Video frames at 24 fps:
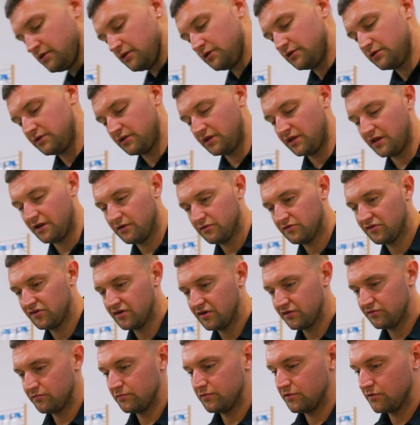Clean the
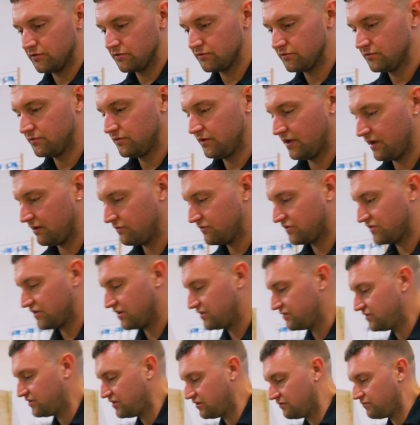outsides with our
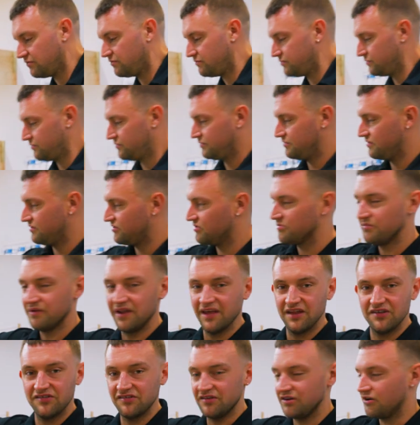outside towel. Some
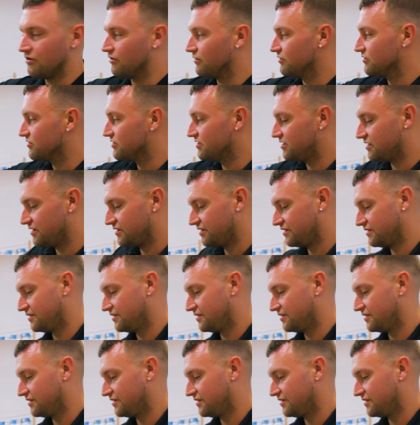nasty cars today.